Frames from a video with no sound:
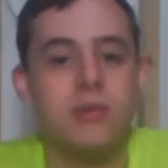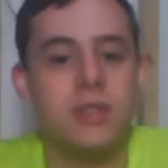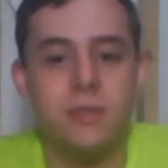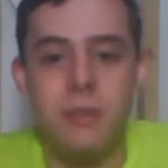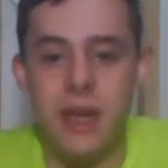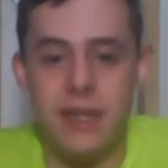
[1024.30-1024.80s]

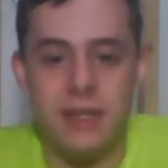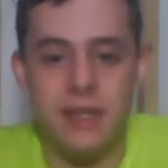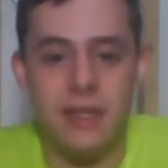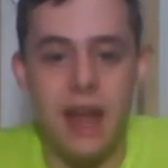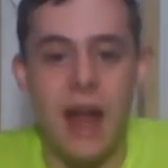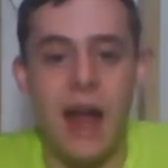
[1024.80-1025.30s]
Space
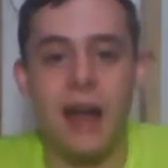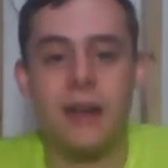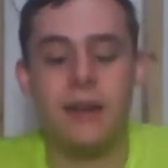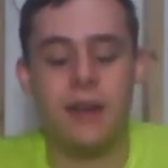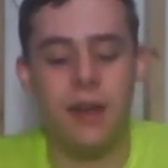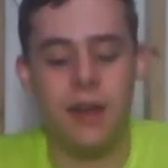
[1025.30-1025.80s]
Stock,
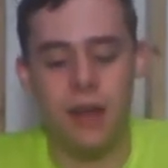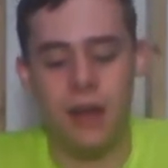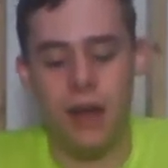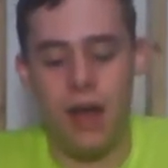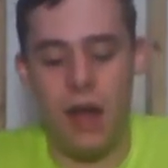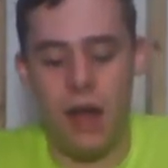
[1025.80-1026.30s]

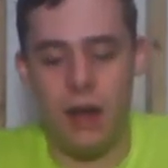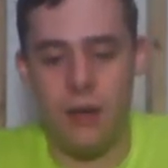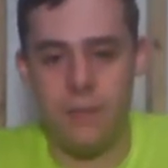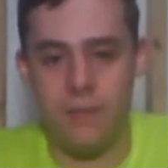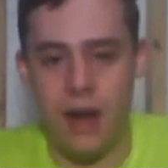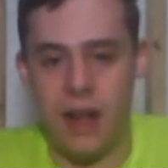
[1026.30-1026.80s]

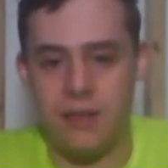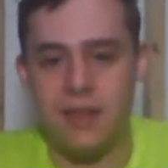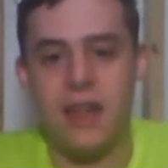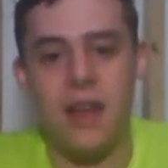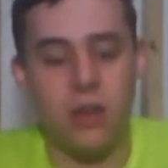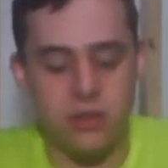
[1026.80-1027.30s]
and I
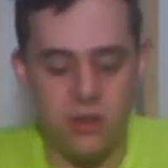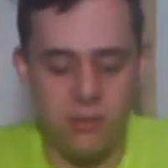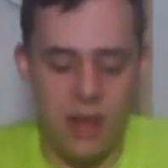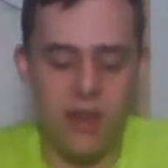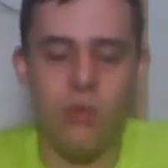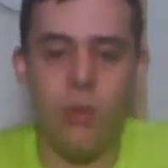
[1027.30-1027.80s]
think they also
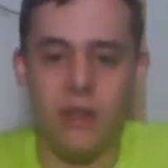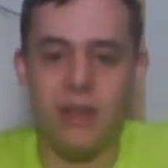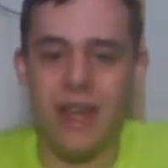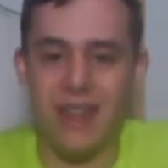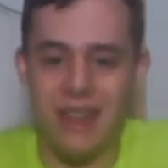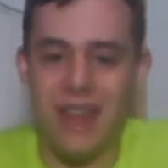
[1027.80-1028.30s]
made one
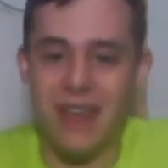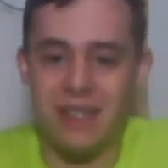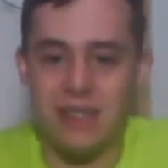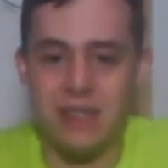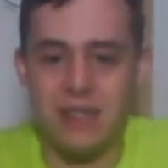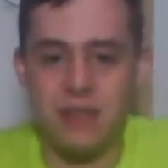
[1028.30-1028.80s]
like
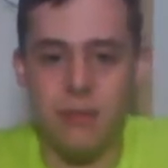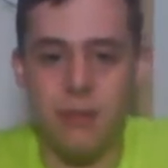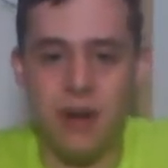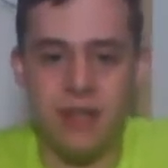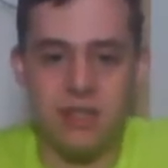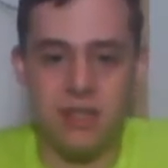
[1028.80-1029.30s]
this,
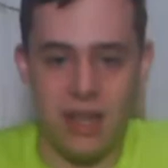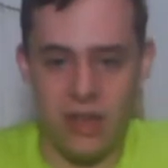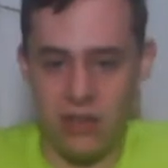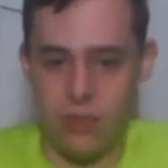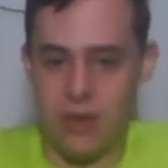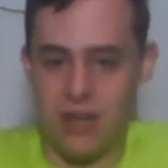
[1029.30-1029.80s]
but it's like
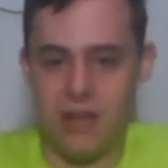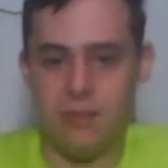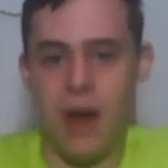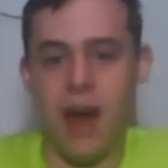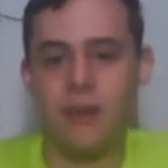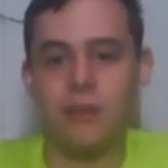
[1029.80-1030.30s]
3D
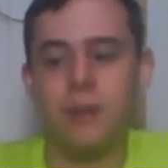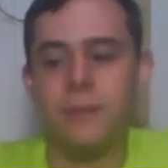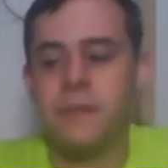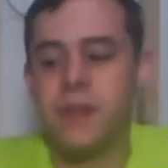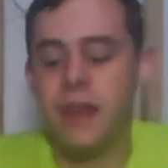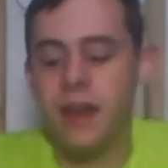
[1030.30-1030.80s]
modeled.
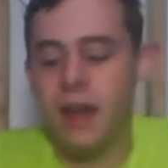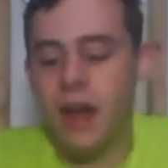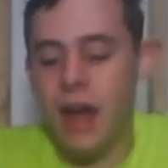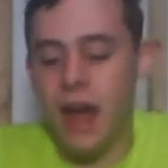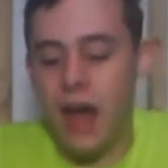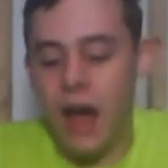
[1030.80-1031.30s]

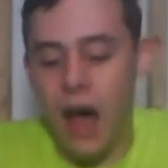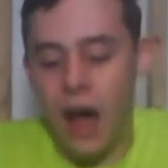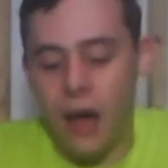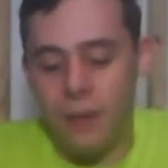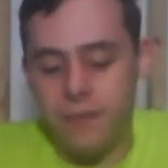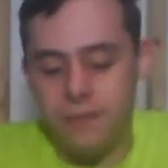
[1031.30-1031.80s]

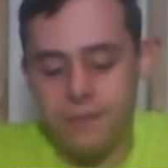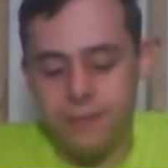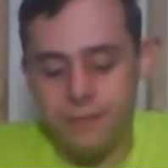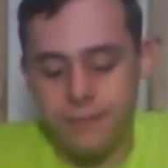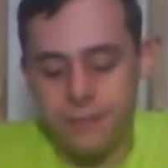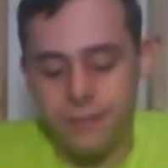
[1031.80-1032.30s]

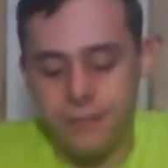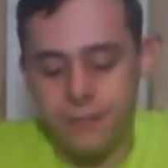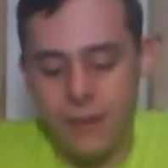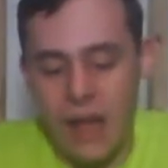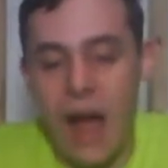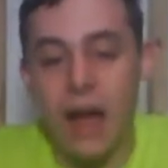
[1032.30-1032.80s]

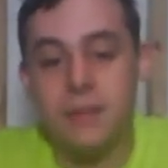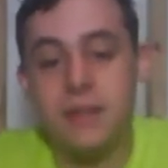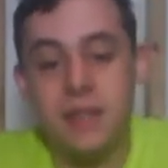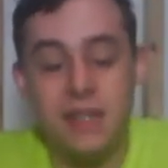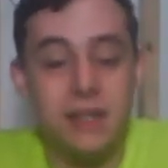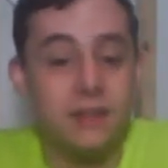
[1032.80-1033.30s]
I'm
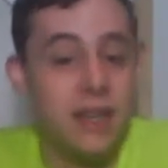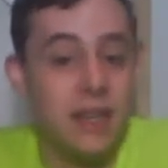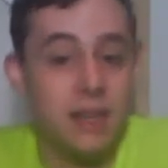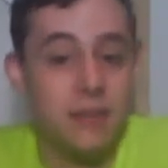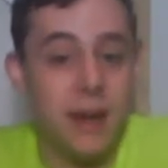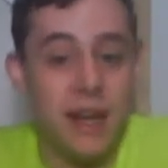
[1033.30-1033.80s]
thinking of
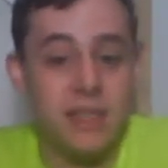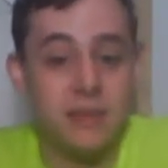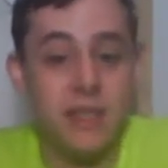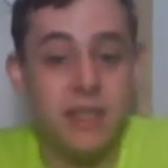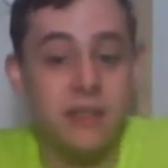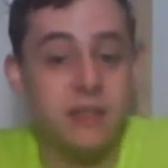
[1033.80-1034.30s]
getting
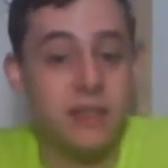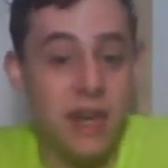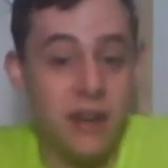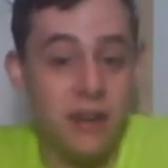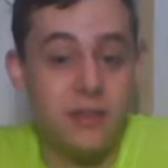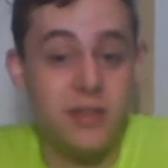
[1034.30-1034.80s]
possibly either
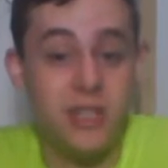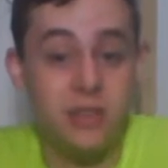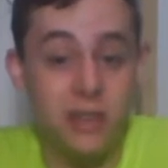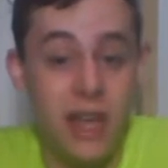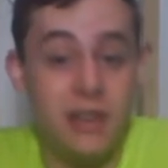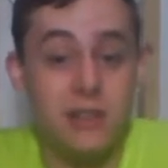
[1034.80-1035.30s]
Scarif
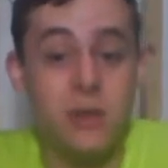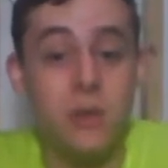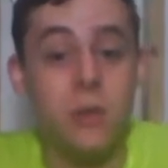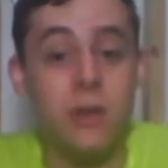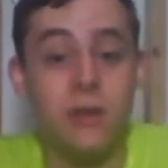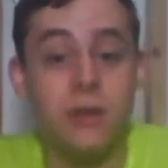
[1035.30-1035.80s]
Shield Gate
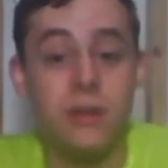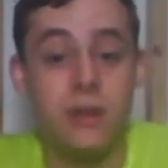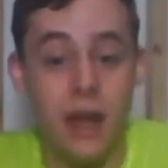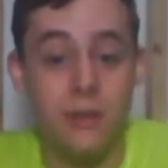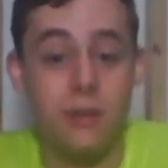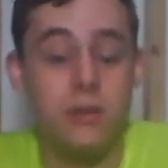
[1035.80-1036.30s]
or
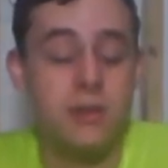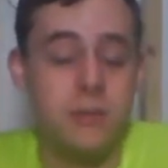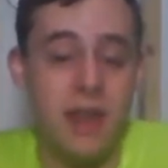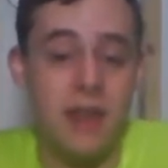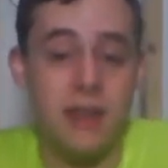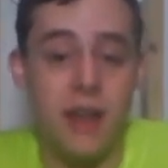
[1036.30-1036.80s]
Karut
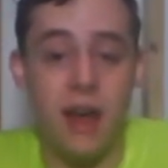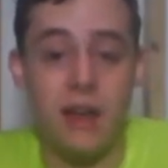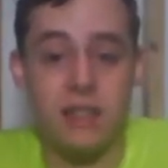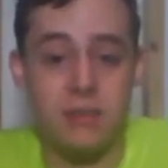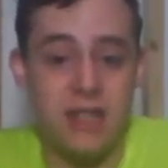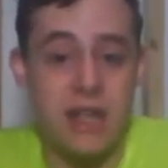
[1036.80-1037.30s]

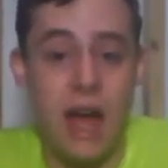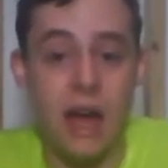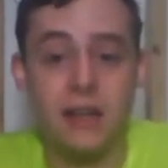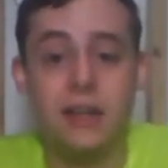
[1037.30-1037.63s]
Space Dock.